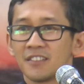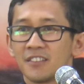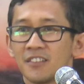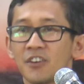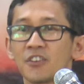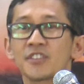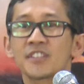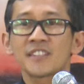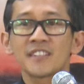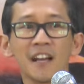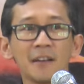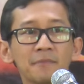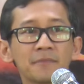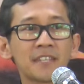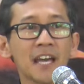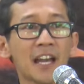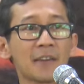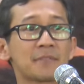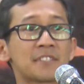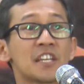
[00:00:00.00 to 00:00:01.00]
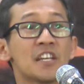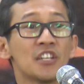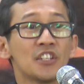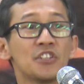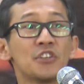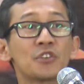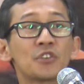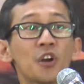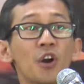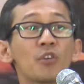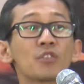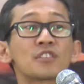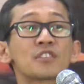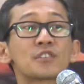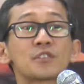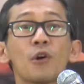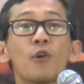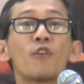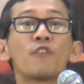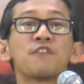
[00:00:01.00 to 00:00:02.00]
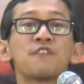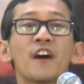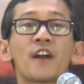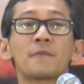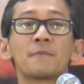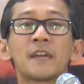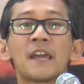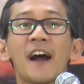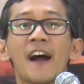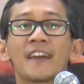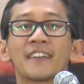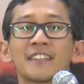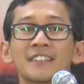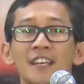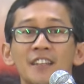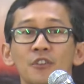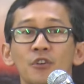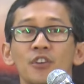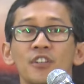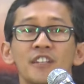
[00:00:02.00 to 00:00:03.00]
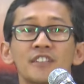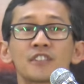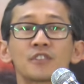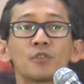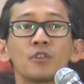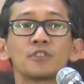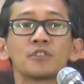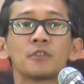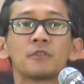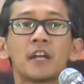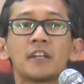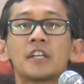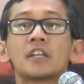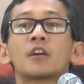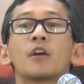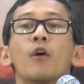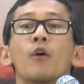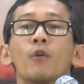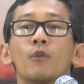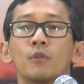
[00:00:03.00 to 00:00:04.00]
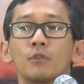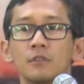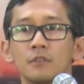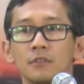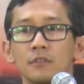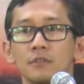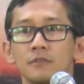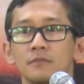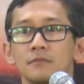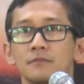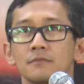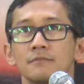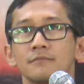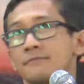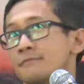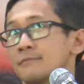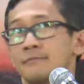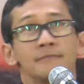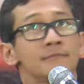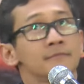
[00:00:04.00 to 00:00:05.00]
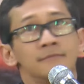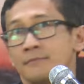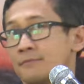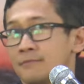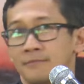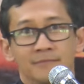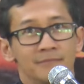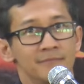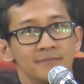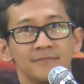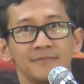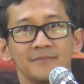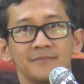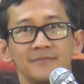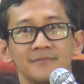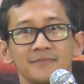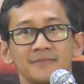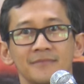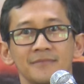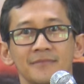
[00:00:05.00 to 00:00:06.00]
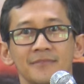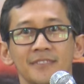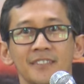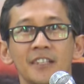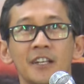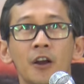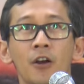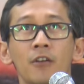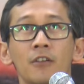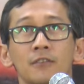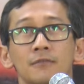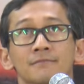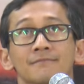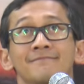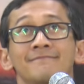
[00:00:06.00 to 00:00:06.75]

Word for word: Or sometimes you go so far behind that the Lord has told you already, go. Mm-mm. Go.